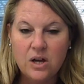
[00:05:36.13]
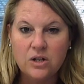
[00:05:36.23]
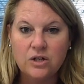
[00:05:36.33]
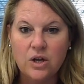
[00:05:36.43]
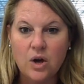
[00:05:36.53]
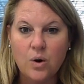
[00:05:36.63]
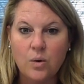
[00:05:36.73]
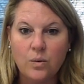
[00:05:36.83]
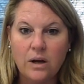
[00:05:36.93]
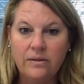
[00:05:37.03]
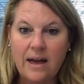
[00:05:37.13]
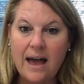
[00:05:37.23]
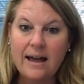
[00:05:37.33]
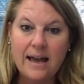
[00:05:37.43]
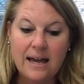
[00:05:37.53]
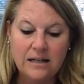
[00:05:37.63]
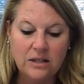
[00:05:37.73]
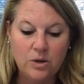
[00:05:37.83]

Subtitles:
So in that case,